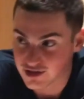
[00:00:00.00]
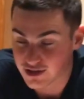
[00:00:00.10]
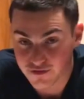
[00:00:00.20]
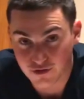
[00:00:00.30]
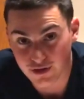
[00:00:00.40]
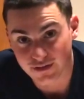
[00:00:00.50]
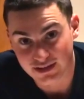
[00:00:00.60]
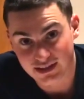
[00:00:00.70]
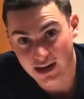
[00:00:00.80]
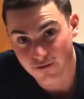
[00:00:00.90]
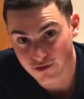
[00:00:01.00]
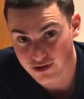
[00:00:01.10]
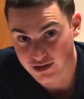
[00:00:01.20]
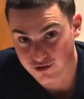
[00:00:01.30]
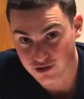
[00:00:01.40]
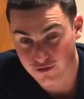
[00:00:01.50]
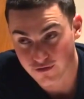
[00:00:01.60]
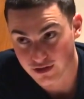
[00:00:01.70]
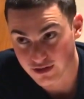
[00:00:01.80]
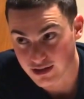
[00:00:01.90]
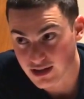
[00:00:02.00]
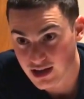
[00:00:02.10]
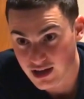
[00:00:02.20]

if it's tight for you guys, you should feel it.